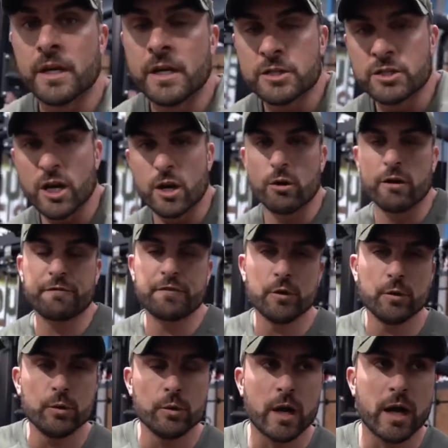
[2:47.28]
So a
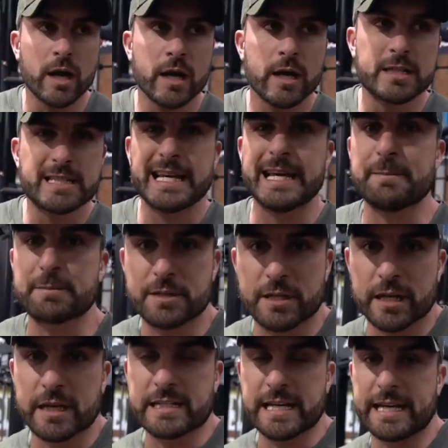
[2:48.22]
few tips
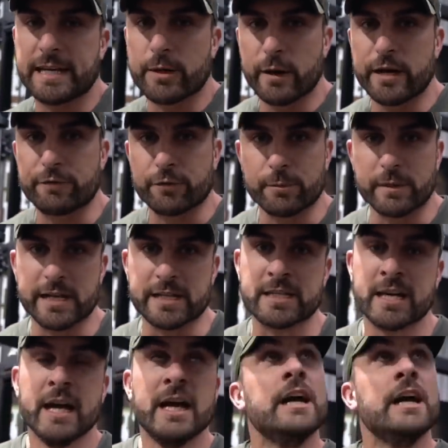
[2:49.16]
to take away from this.